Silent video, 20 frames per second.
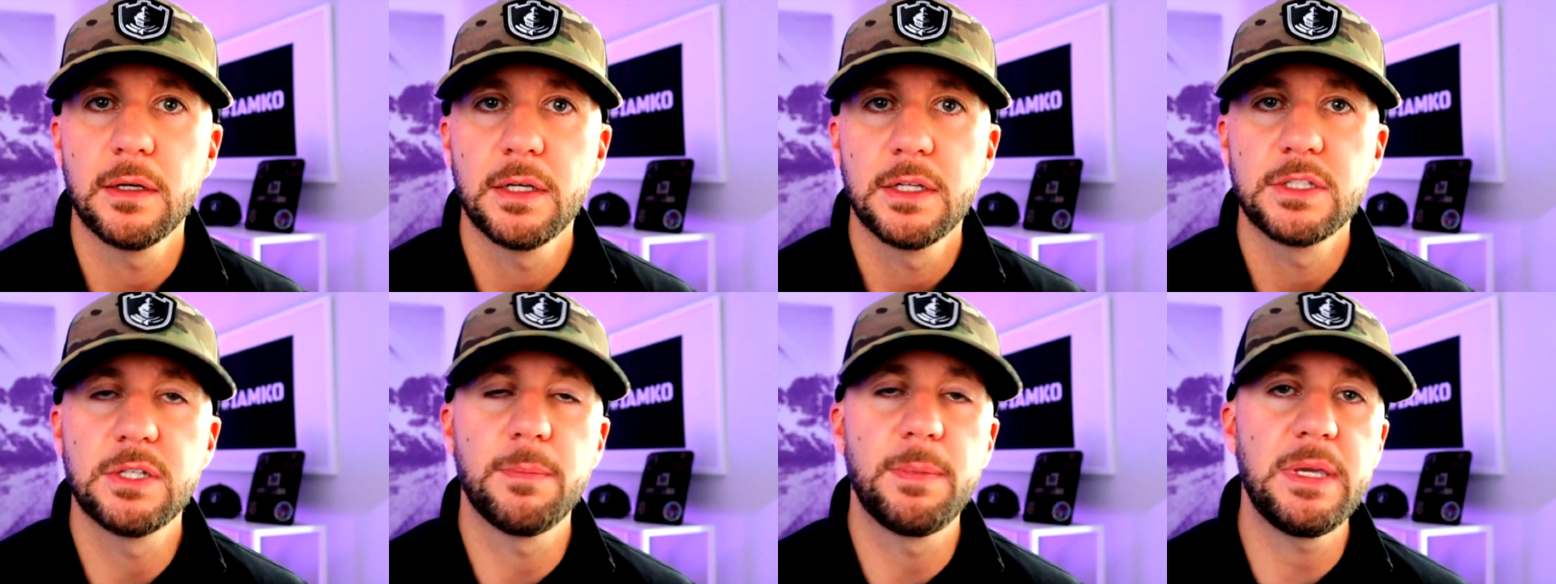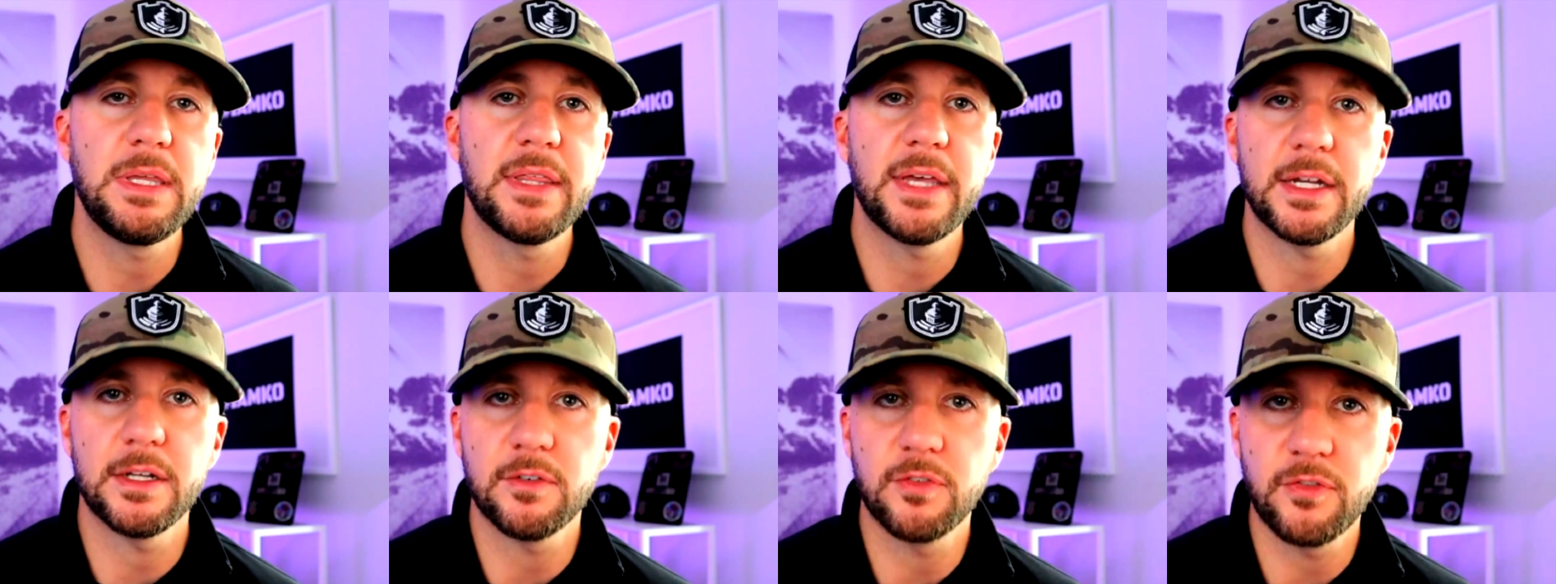To be
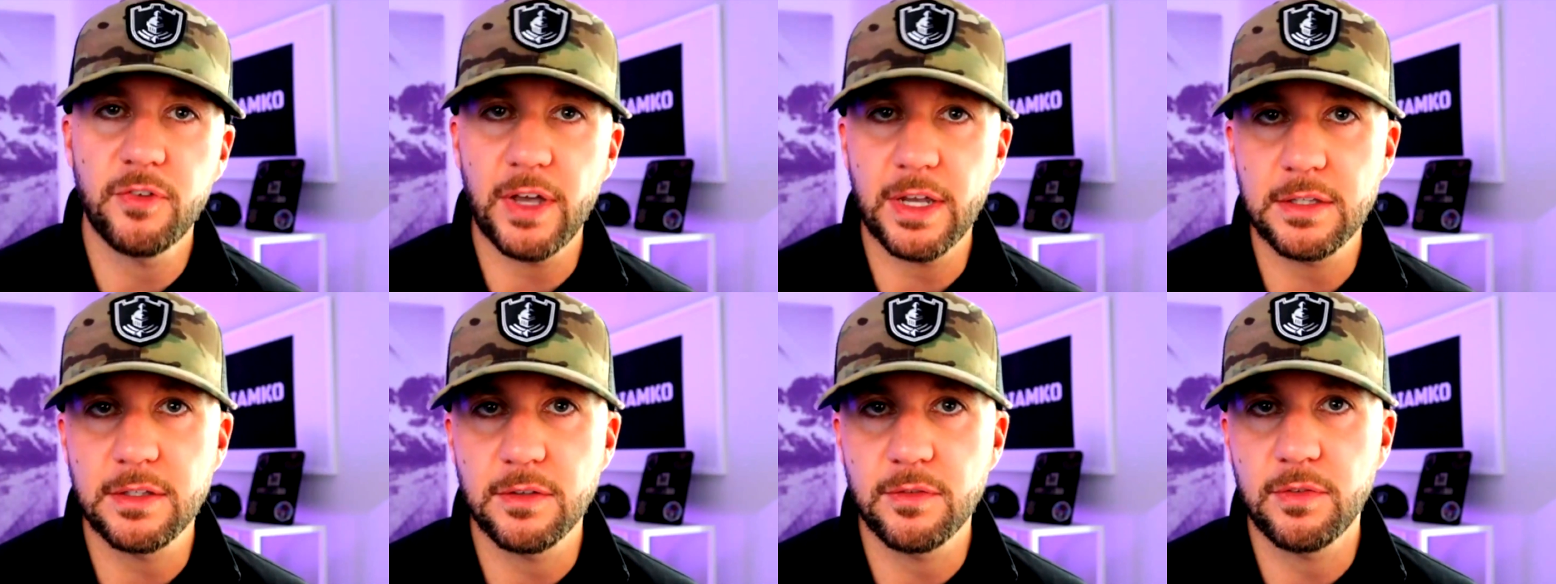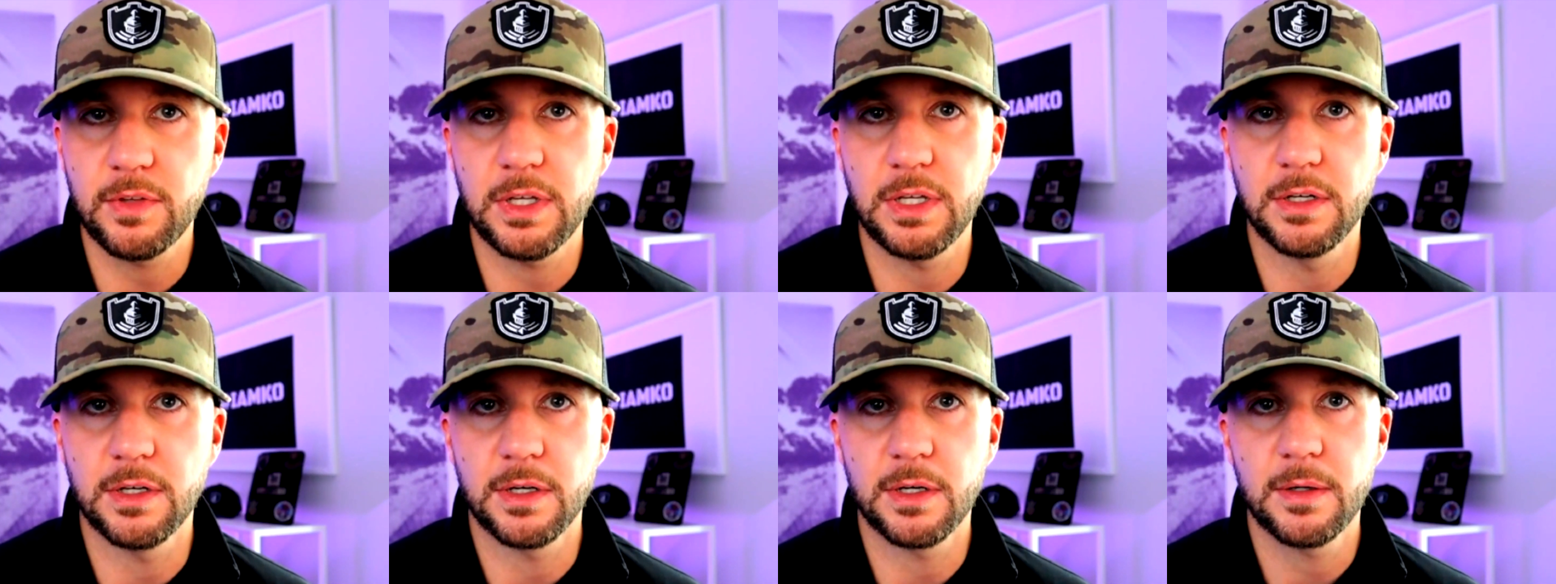that effective
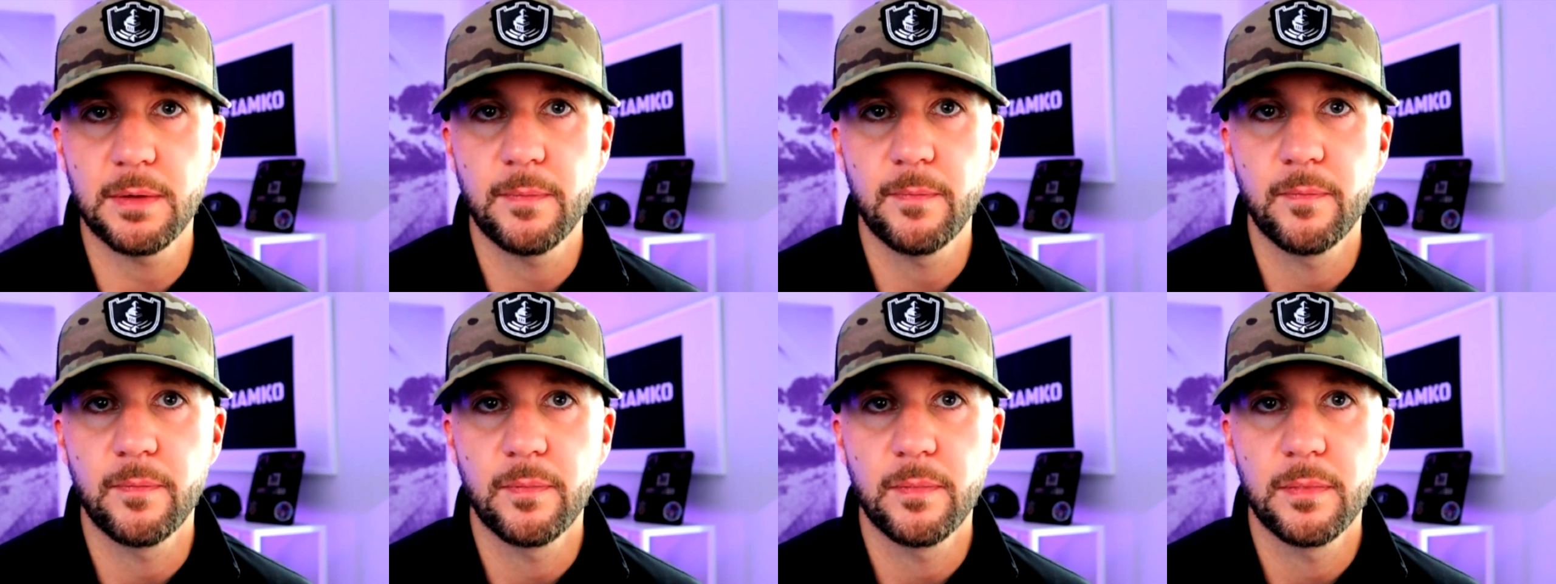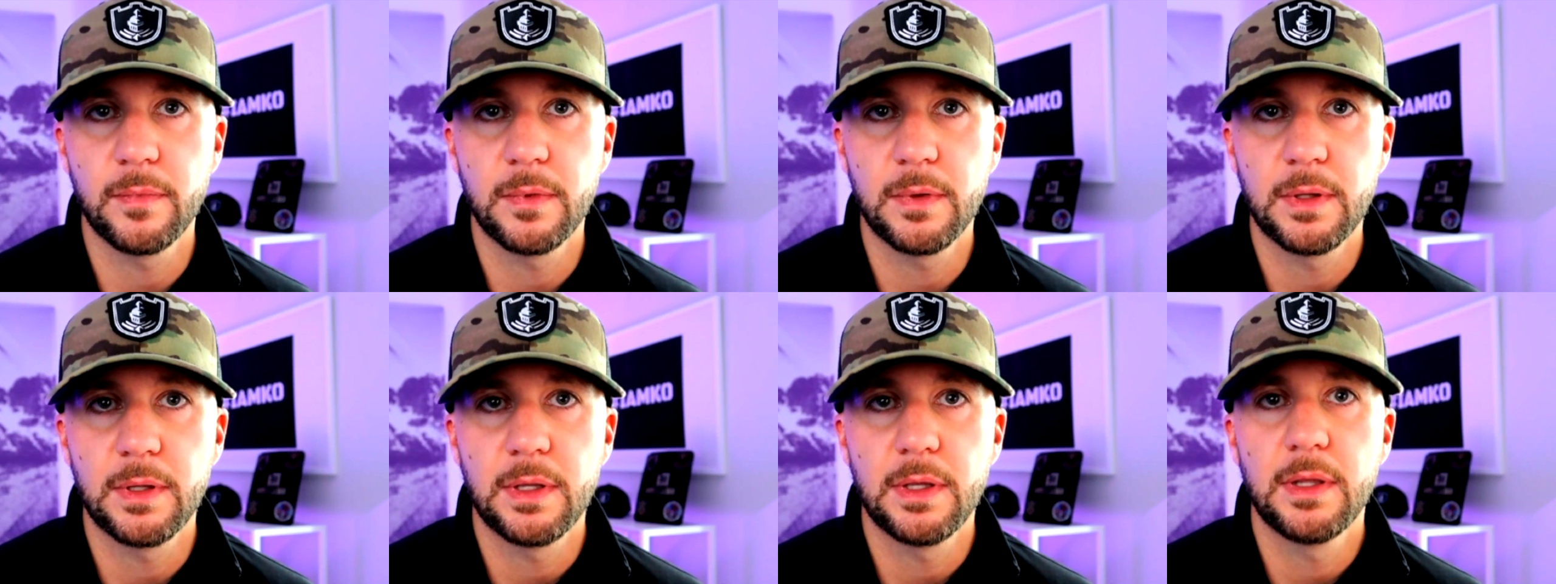leader
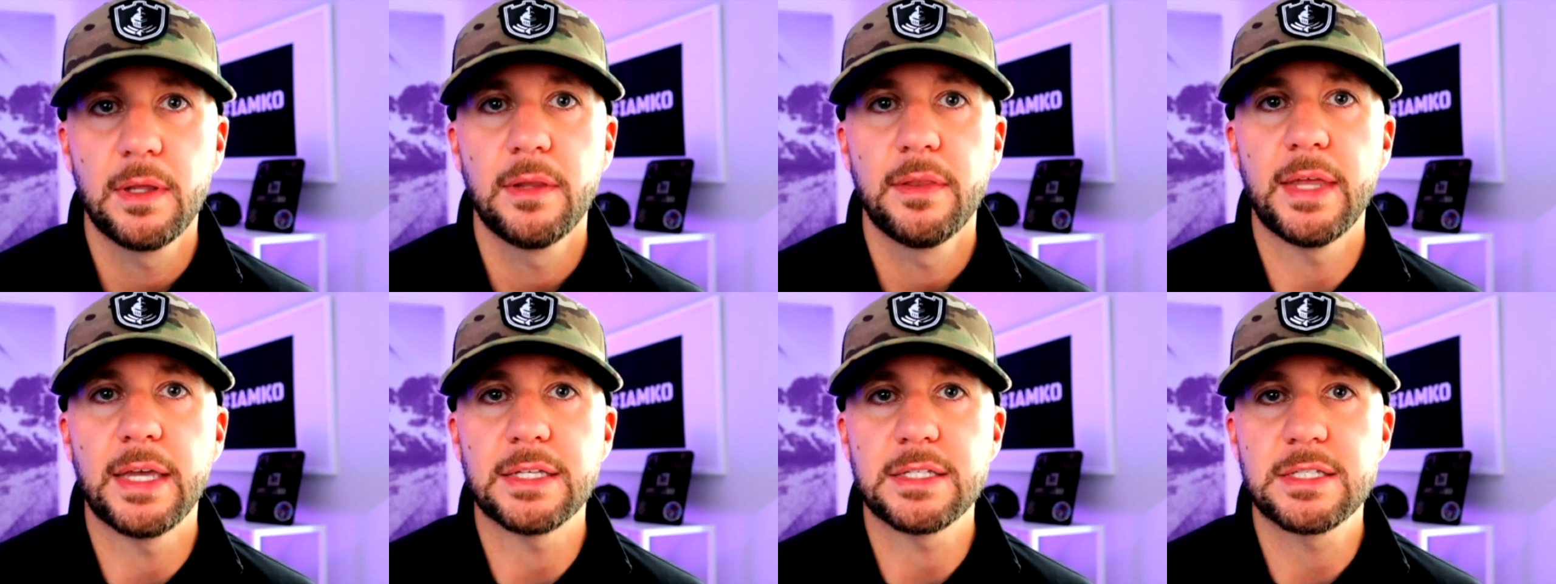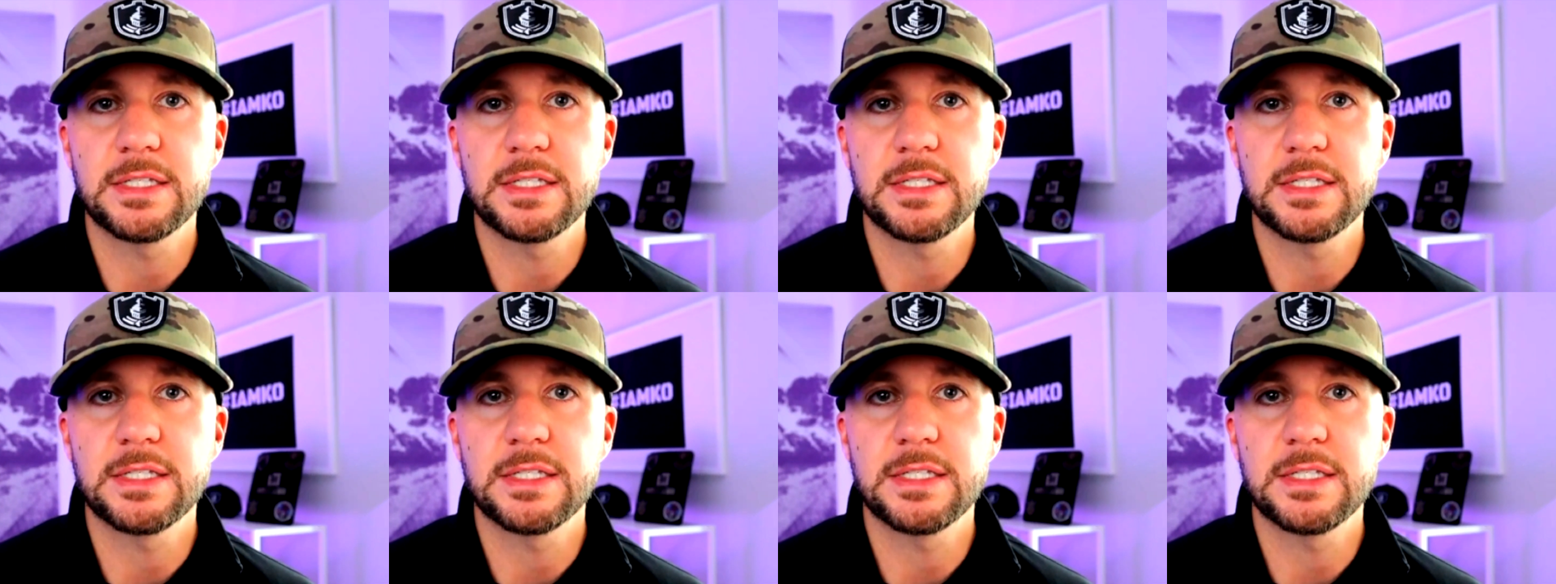that